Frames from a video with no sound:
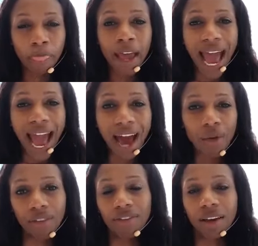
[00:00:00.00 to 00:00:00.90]

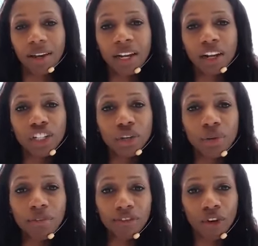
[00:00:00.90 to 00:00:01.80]
However, to
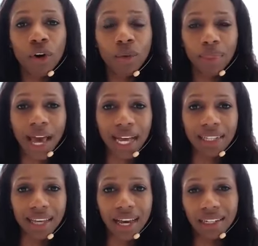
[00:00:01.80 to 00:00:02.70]
inform that
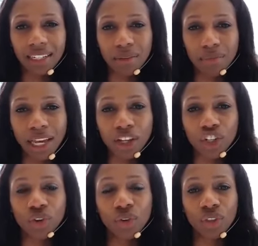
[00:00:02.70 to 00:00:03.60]
and to make
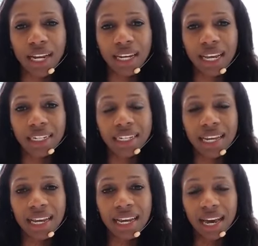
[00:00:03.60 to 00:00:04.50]
sure that
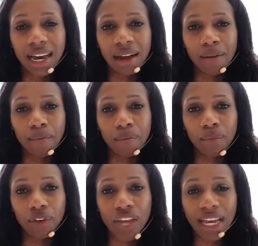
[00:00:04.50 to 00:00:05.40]

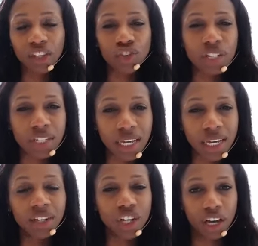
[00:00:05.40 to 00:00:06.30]
you take a
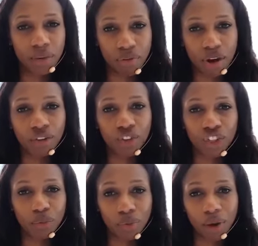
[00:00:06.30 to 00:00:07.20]
strategic approach
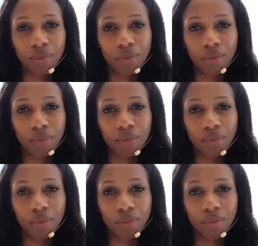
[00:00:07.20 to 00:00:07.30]
to